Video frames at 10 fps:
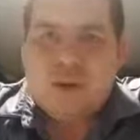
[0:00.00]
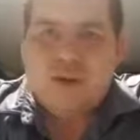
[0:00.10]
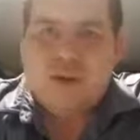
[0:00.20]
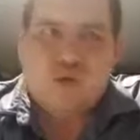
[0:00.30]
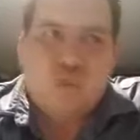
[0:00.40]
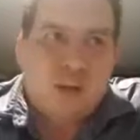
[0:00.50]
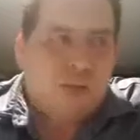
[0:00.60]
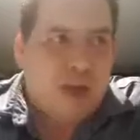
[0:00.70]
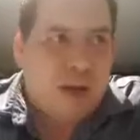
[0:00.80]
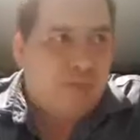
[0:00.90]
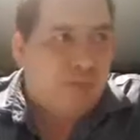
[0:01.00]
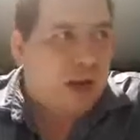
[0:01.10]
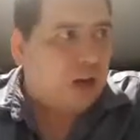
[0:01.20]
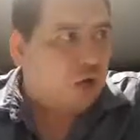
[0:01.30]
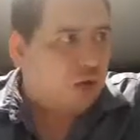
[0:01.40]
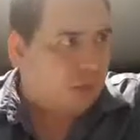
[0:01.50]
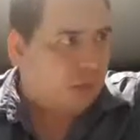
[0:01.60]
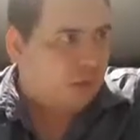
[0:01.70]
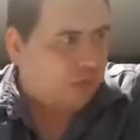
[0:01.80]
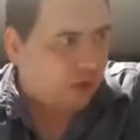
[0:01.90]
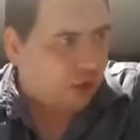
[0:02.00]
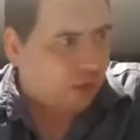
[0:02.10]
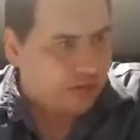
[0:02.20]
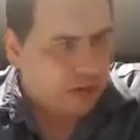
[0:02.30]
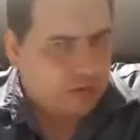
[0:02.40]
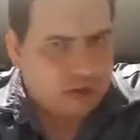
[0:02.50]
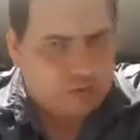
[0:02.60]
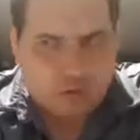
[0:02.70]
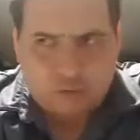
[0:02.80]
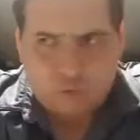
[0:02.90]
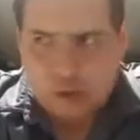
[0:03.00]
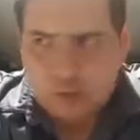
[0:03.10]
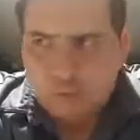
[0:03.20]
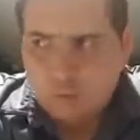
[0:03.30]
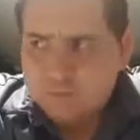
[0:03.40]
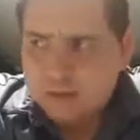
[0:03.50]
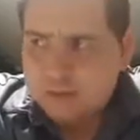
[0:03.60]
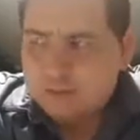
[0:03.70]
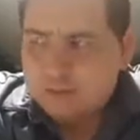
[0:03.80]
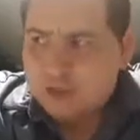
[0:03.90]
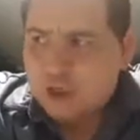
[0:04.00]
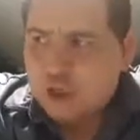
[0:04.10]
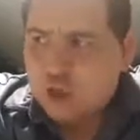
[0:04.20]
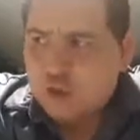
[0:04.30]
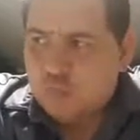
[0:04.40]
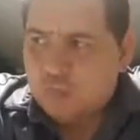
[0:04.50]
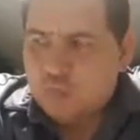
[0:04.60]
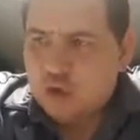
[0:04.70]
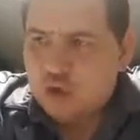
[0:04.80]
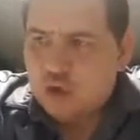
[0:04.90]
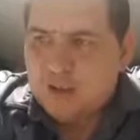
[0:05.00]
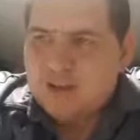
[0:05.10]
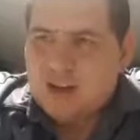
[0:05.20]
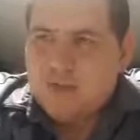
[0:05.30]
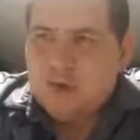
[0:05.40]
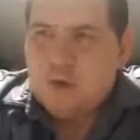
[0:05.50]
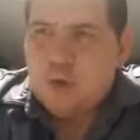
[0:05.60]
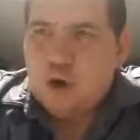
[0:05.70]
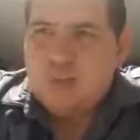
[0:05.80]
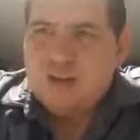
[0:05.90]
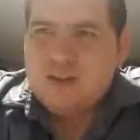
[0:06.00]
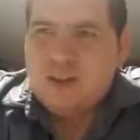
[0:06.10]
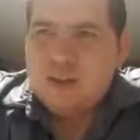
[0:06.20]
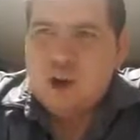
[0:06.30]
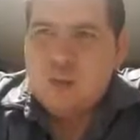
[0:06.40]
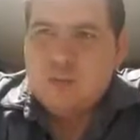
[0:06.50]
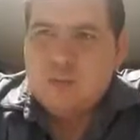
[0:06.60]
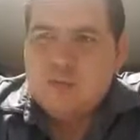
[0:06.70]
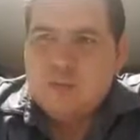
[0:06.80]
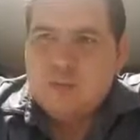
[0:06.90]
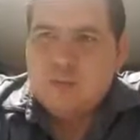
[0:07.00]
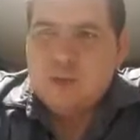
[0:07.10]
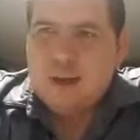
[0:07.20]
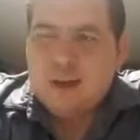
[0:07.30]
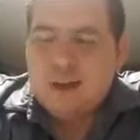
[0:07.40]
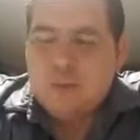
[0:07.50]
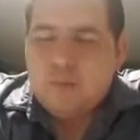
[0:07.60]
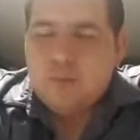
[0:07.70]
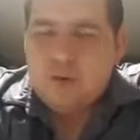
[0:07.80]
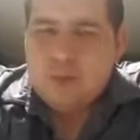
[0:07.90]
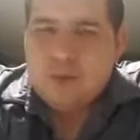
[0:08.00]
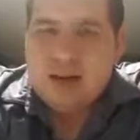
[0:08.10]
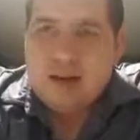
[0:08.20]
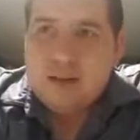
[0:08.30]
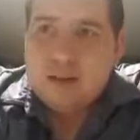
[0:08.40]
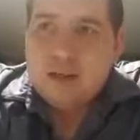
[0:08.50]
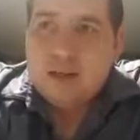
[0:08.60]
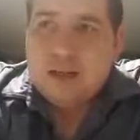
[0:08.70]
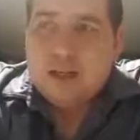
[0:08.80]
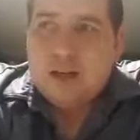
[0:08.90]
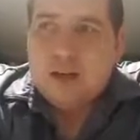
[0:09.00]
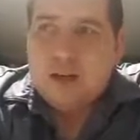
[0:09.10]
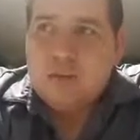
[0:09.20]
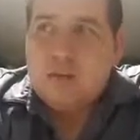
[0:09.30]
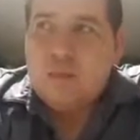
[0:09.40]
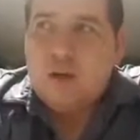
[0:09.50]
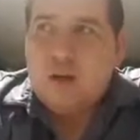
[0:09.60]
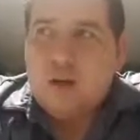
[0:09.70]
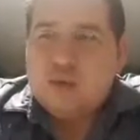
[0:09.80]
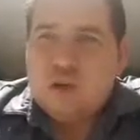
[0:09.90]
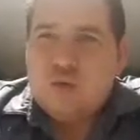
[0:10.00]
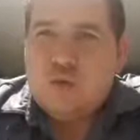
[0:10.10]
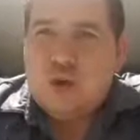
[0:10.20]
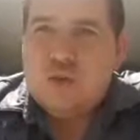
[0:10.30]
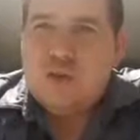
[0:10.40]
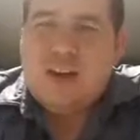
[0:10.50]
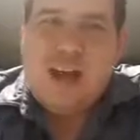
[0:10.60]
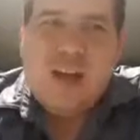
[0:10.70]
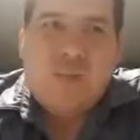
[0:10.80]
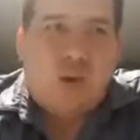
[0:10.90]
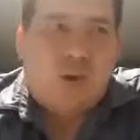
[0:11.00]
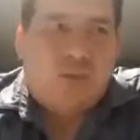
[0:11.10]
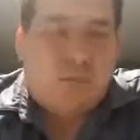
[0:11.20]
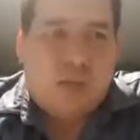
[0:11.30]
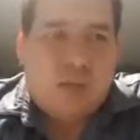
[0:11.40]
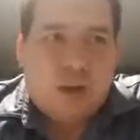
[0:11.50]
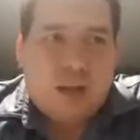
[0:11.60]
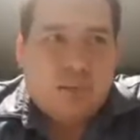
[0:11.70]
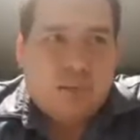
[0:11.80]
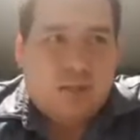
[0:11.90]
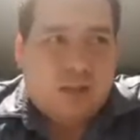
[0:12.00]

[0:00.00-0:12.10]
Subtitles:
as well as Panathinaikos, who've obviously not been in a great run of form. We put 2 wins together and we're hoping to kick on with from that. And we've come away with 2 draws now. 8 points from 4 games